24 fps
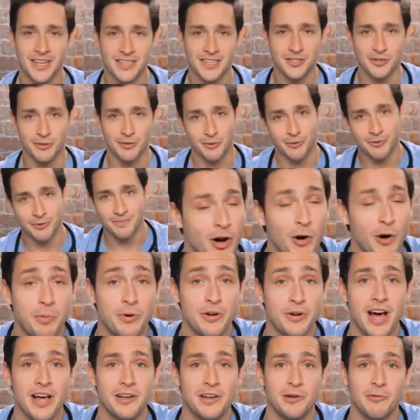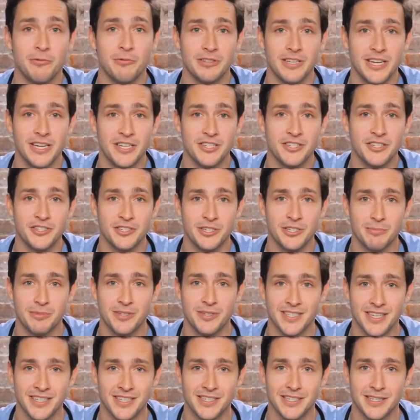That's cool. Hope you're not in a relationship
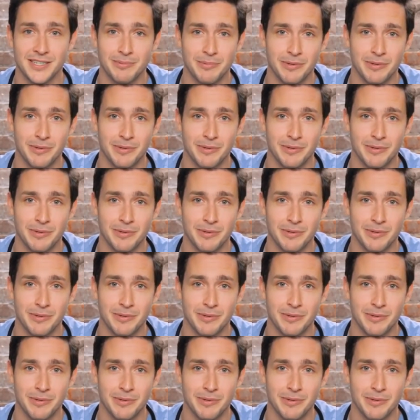because that's